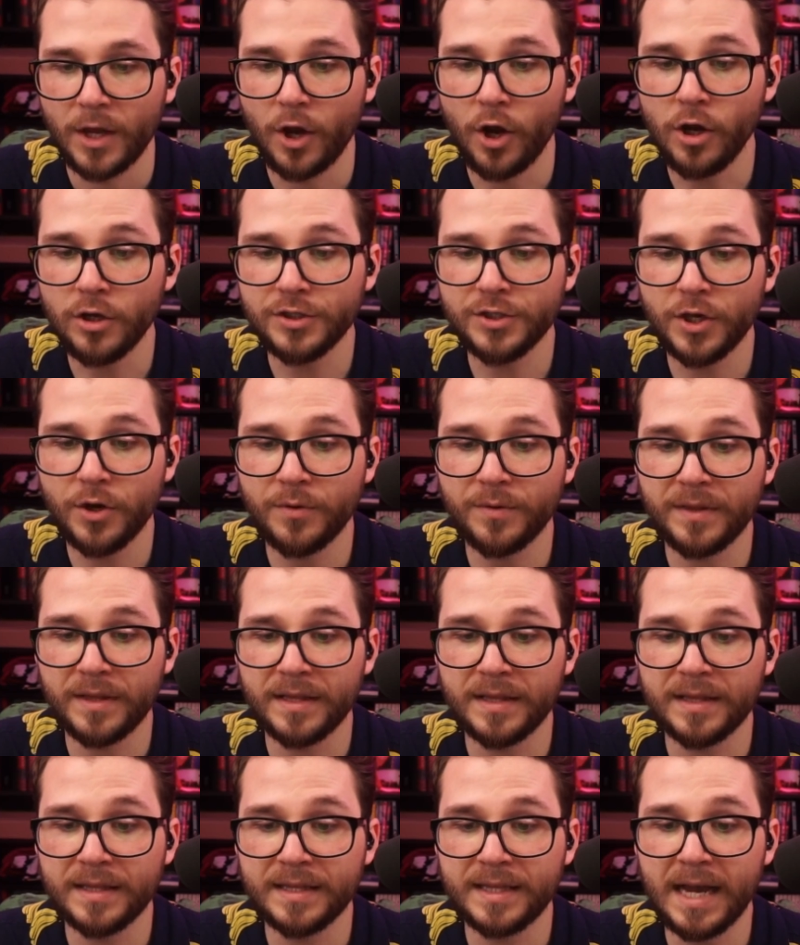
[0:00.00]
Also,
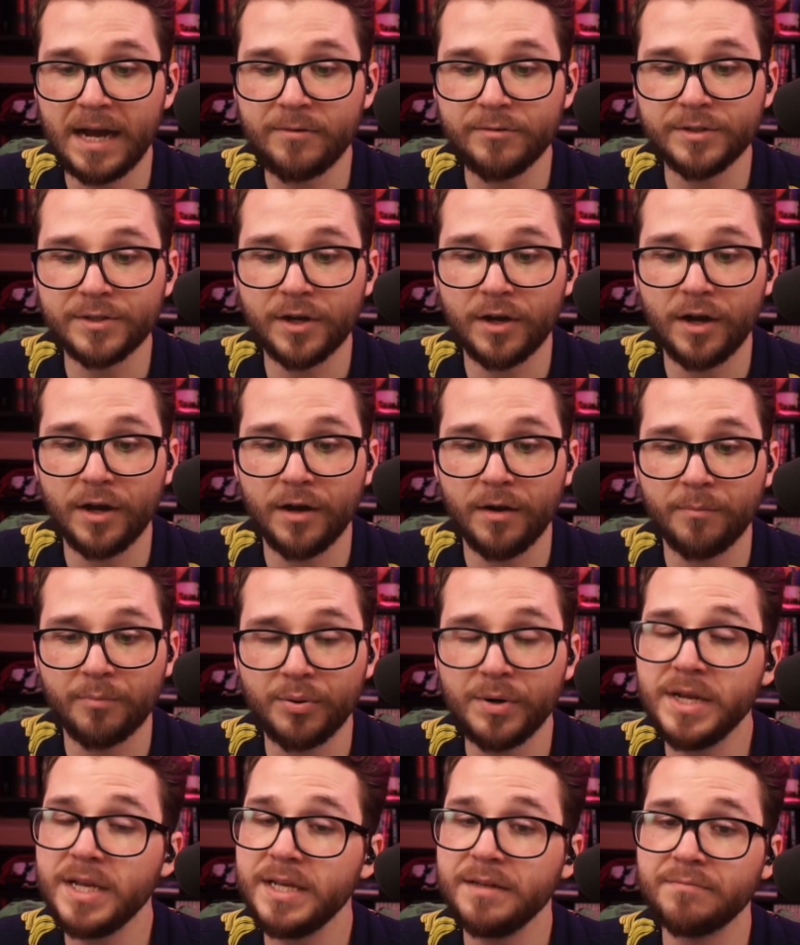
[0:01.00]
that was a
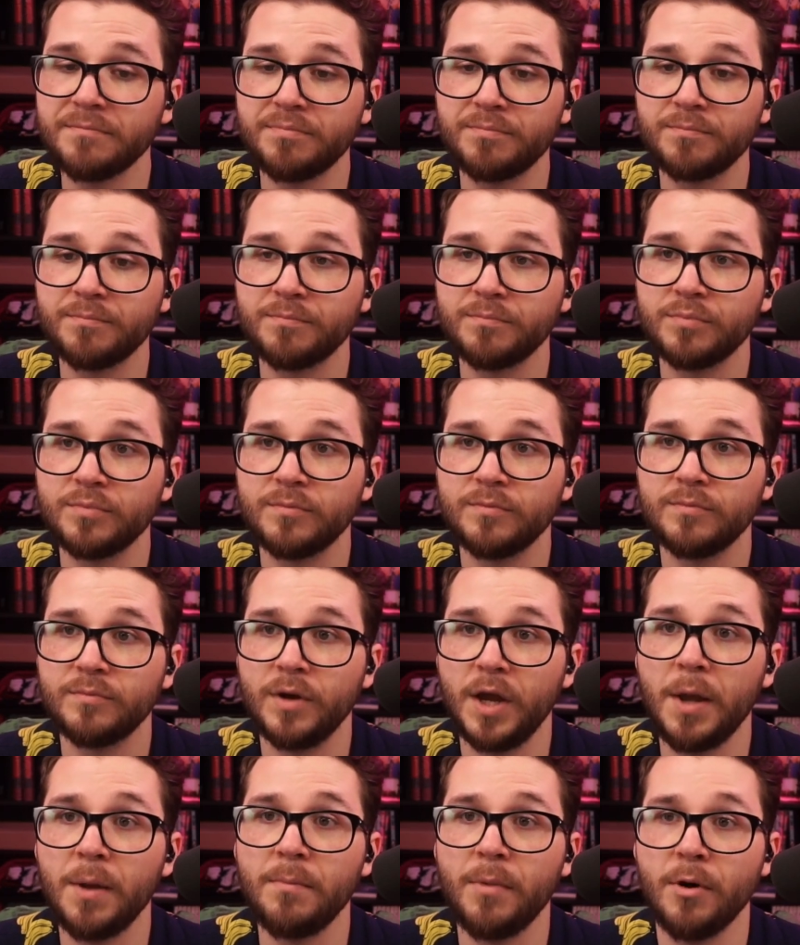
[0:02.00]
pretty
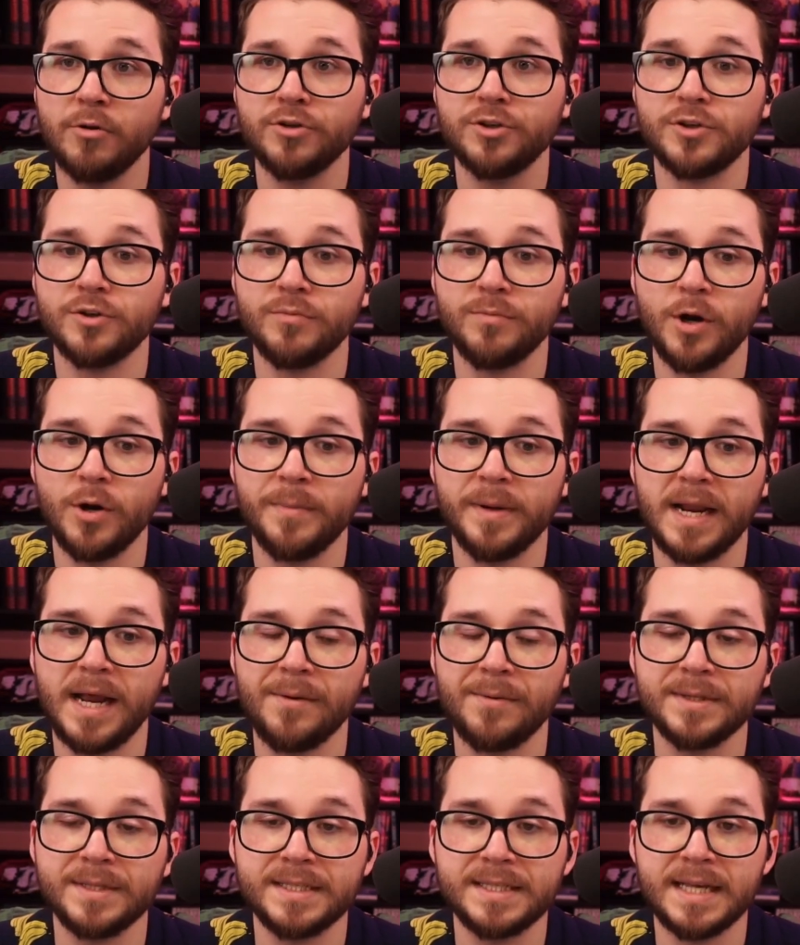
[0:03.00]
emotional moment, I
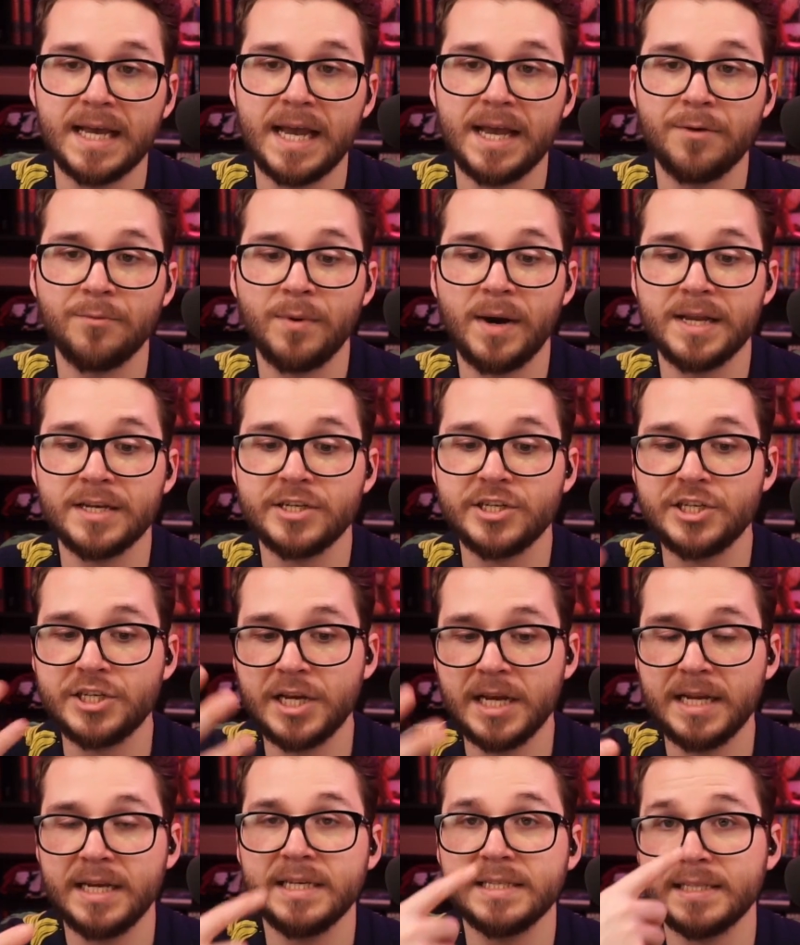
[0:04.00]
would say, when
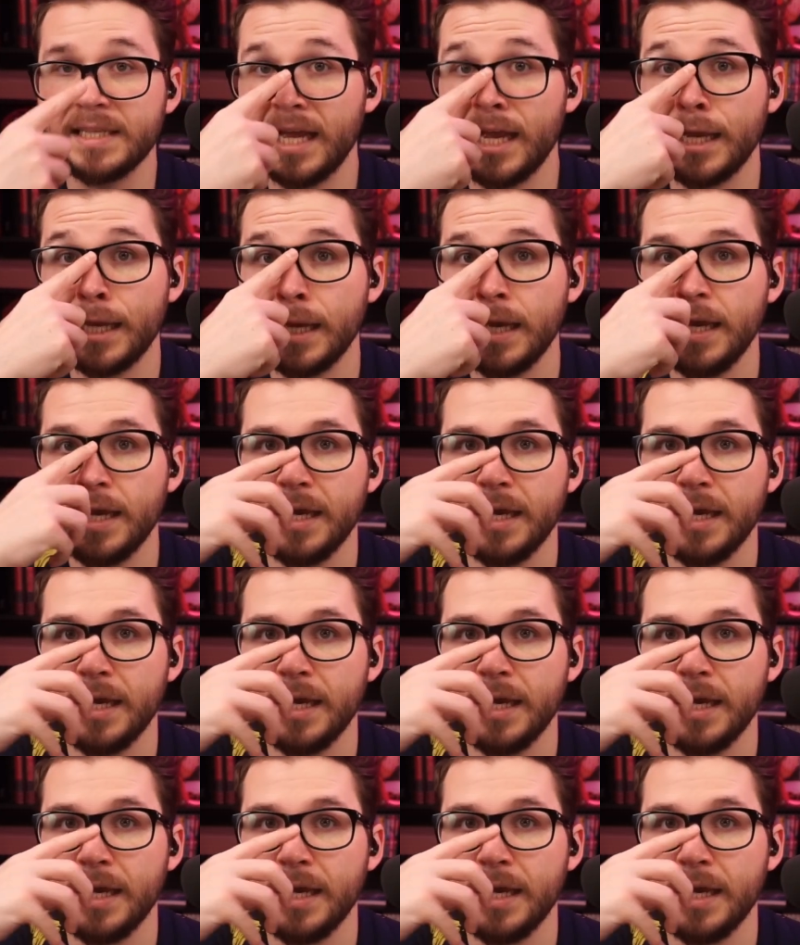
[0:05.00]
Shin is like,